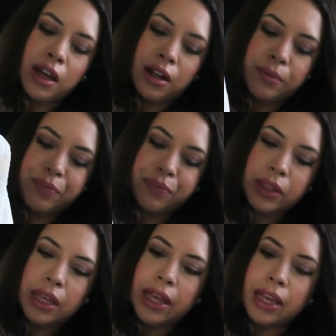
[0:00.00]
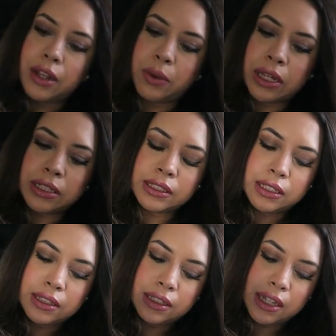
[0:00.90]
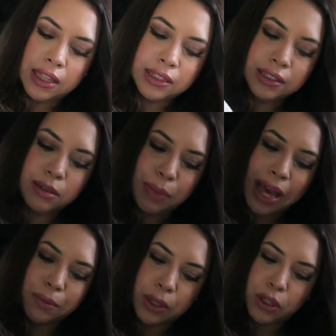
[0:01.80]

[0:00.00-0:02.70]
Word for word: Um, anyways, yeah, this is the back